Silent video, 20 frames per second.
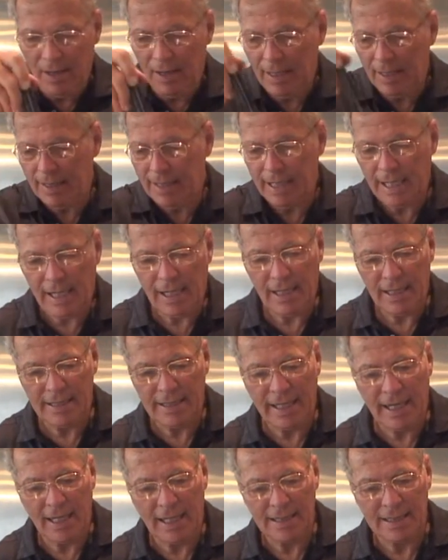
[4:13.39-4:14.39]
Let's see, let's
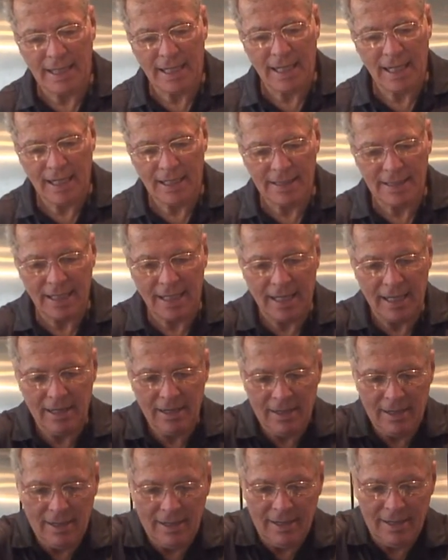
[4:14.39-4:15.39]
see, let's see, let's
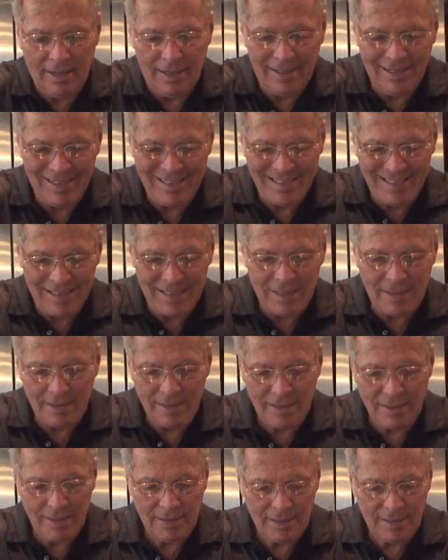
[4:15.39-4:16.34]
see.